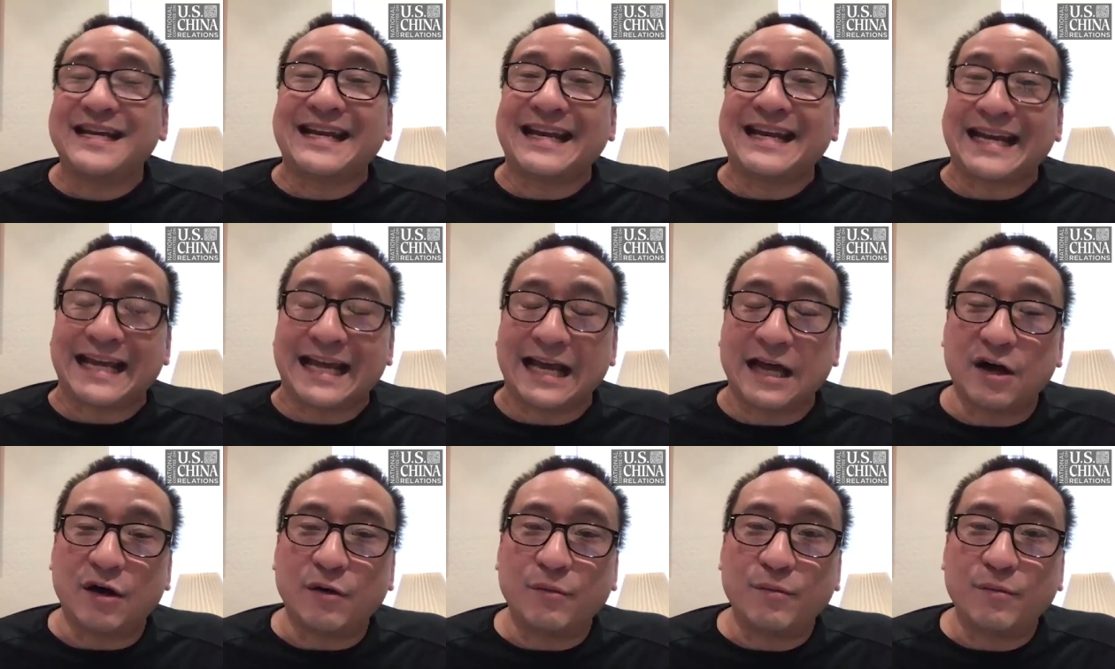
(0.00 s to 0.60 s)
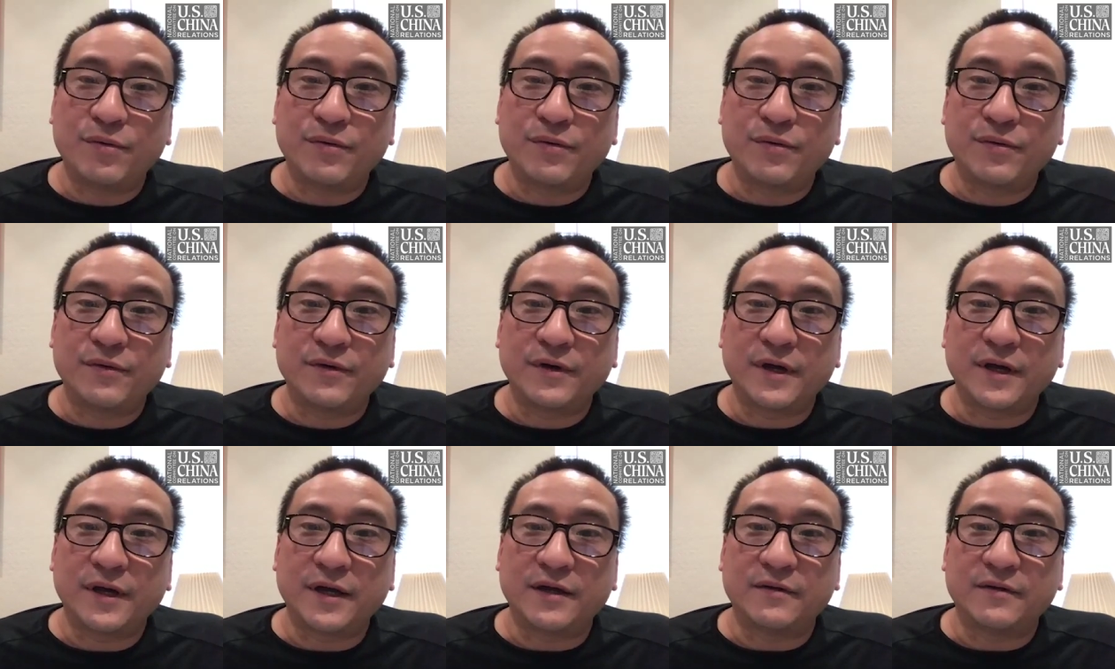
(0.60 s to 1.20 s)
any help
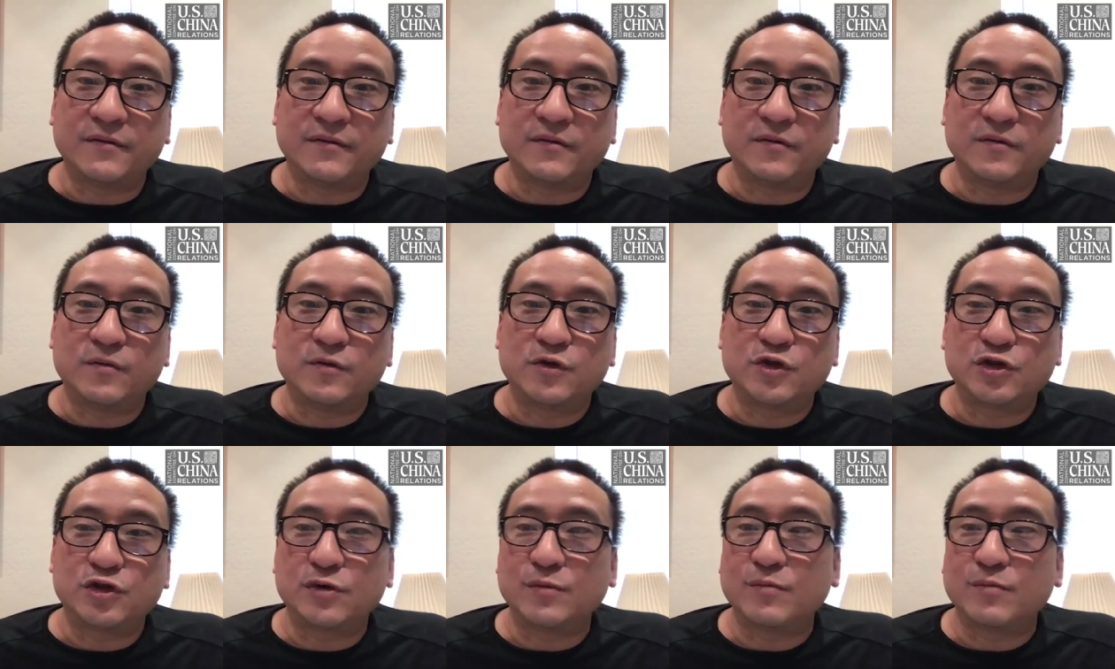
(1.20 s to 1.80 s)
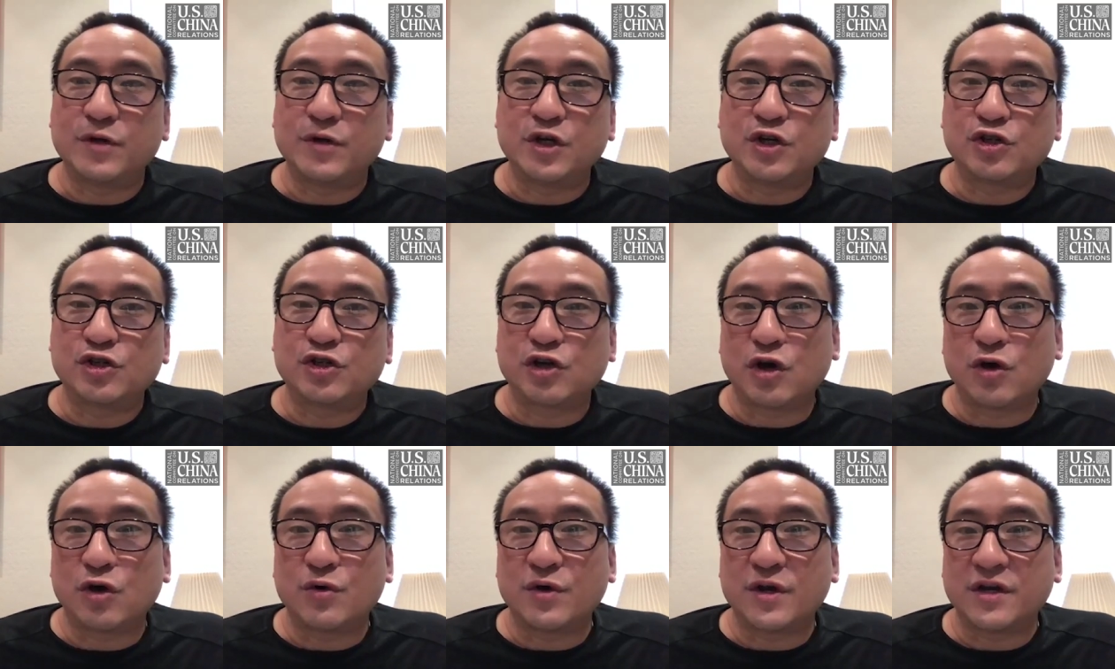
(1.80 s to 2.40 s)
and shouldn't be
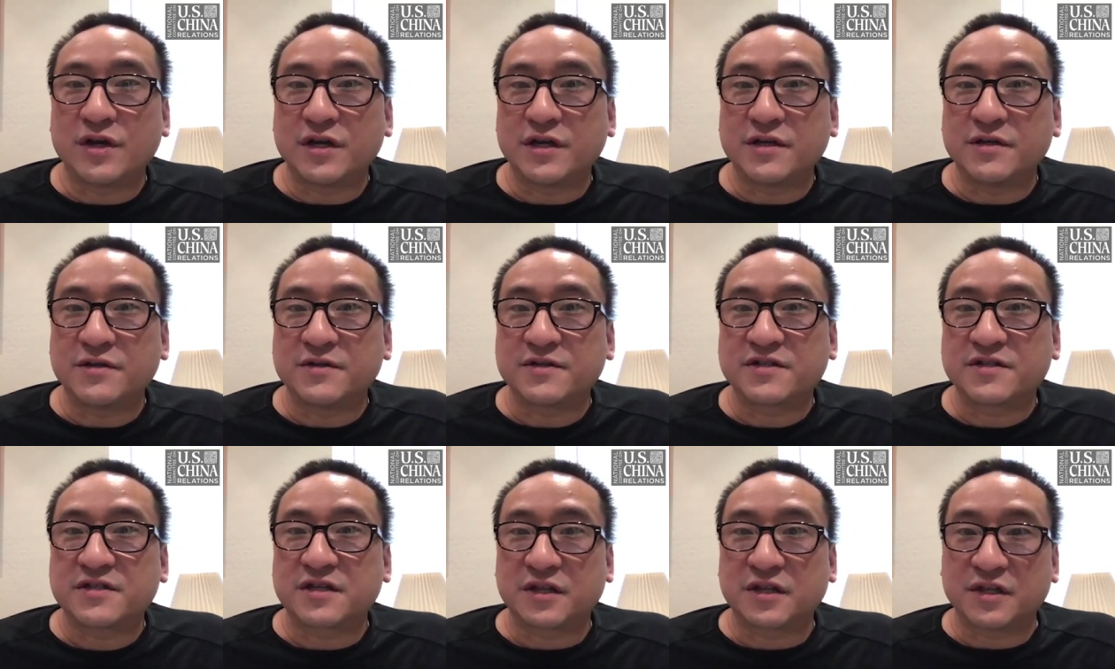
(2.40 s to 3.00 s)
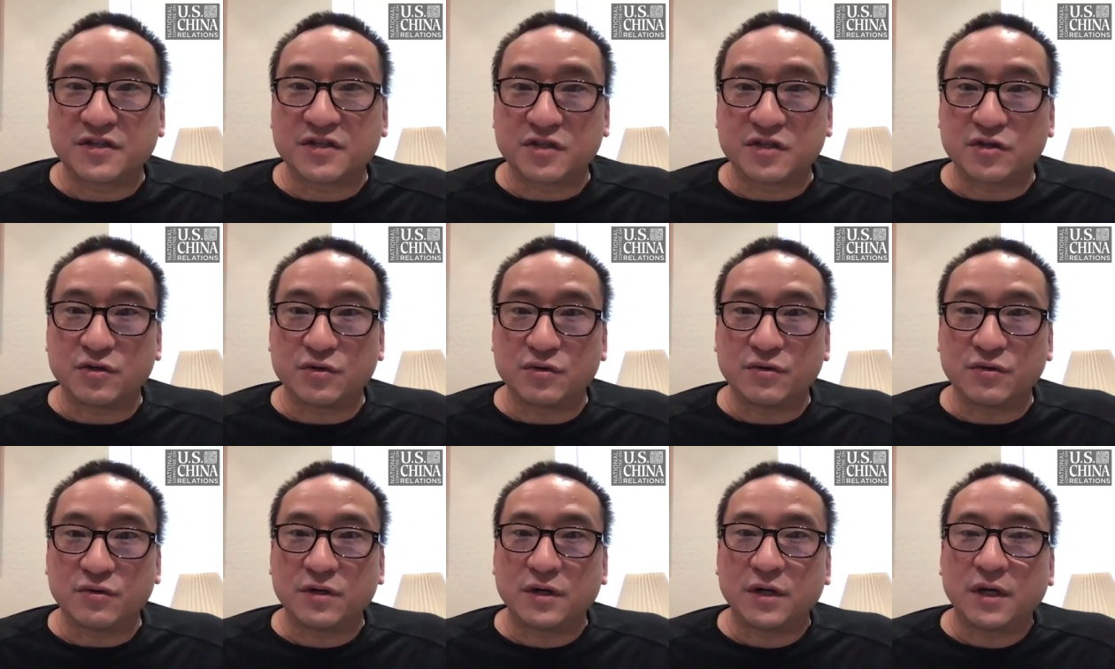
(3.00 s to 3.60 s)
shown any
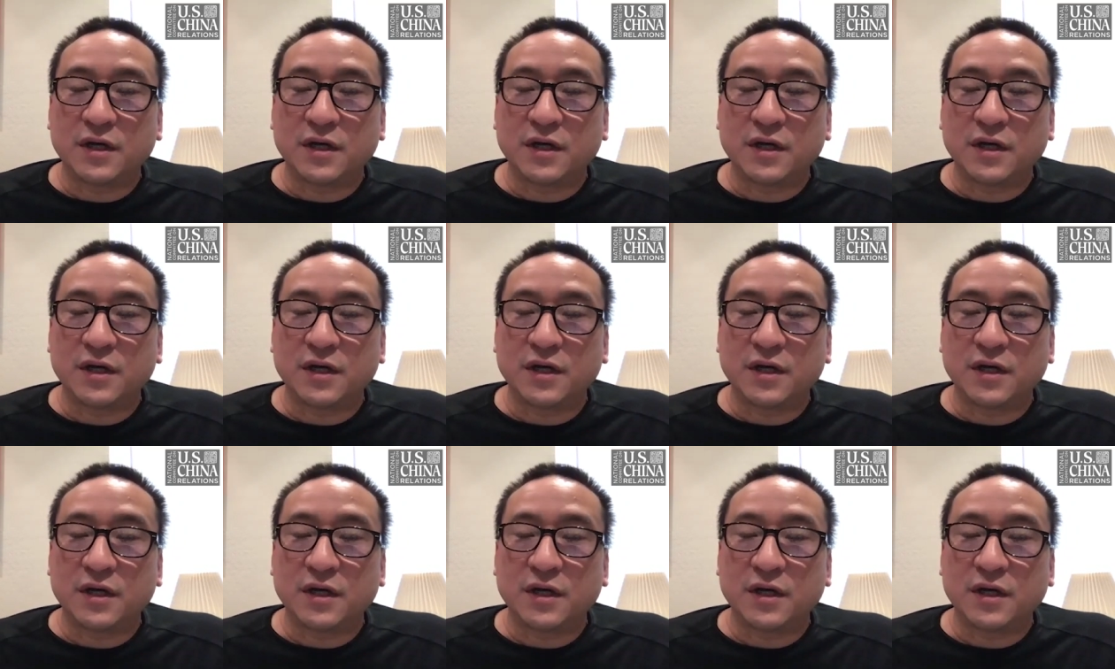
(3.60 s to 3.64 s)
solicitude.